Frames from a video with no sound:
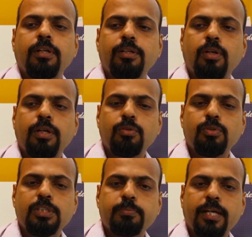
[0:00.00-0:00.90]
into
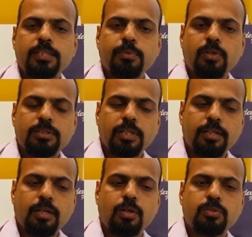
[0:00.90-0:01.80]
these banks, because
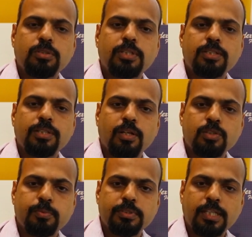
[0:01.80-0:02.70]
earlier also such
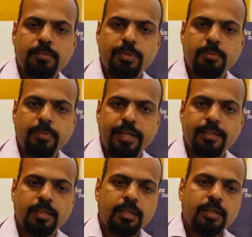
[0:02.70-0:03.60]
announcements have been
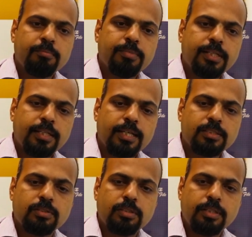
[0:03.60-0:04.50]
made. But it
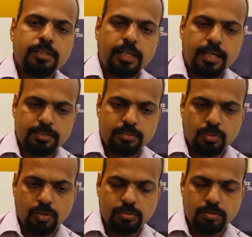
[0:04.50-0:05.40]
has
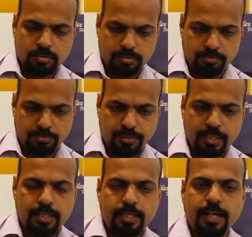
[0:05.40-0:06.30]
not
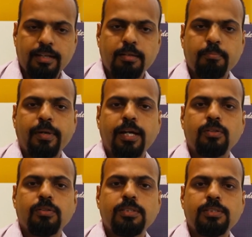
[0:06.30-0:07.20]
really had an
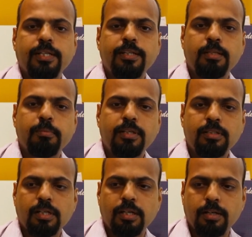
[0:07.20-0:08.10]
impact on the
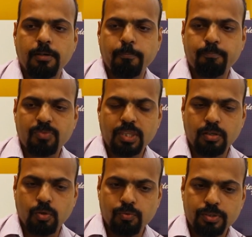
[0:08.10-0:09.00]
sentiment
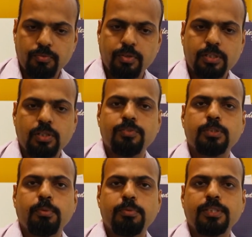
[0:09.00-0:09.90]
over the working of
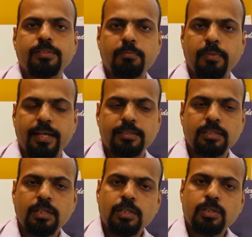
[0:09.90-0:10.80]
these public sector banks.
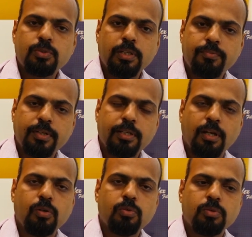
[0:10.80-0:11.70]
So even
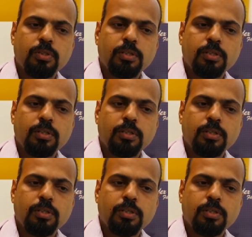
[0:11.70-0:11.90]
now,